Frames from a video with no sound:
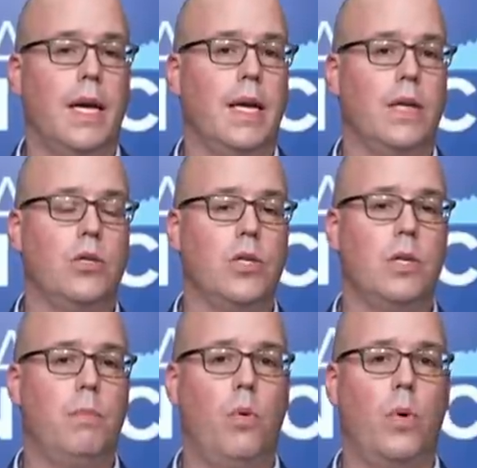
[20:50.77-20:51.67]
And
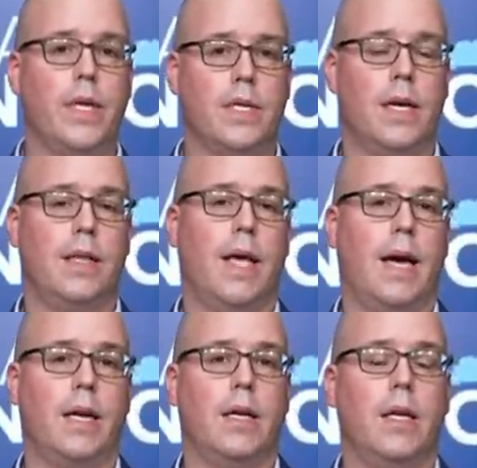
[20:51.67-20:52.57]
just a point on
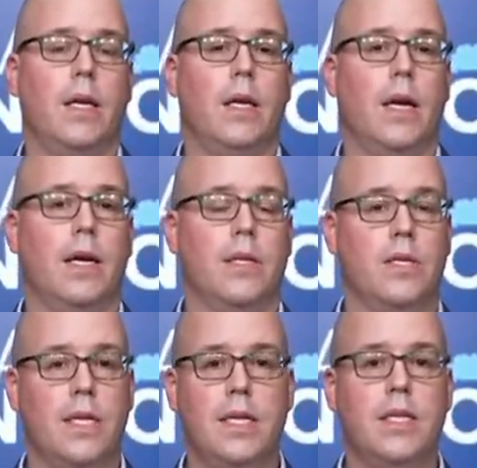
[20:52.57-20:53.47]
that, the
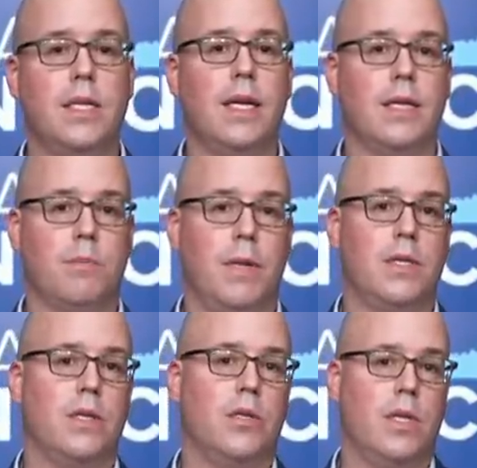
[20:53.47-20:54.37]
CDC has
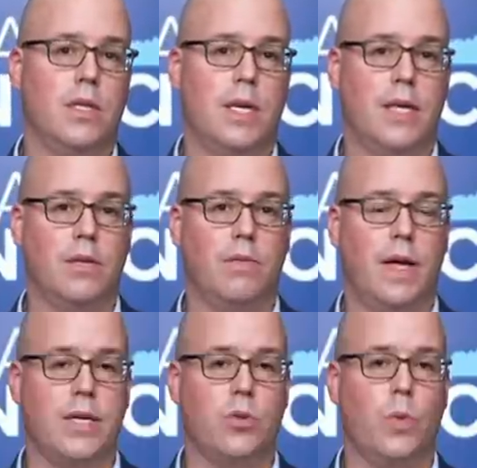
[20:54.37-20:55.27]
messaged this as of
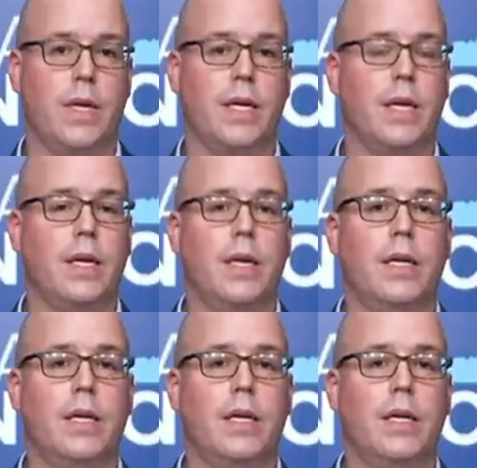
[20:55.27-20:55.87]
last week.